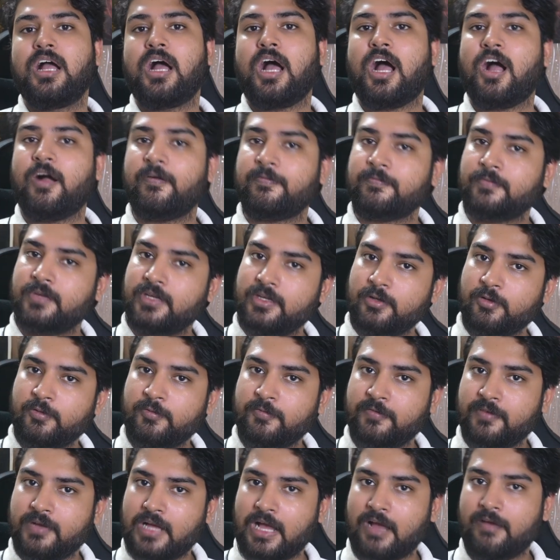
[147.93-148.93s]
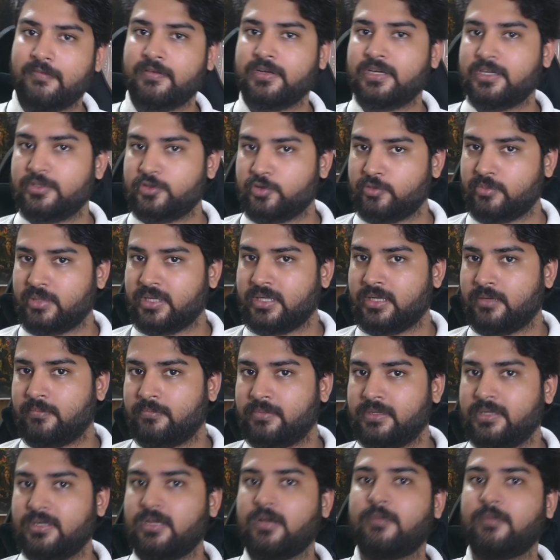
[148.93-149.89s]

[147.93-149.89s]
After you have a resume template,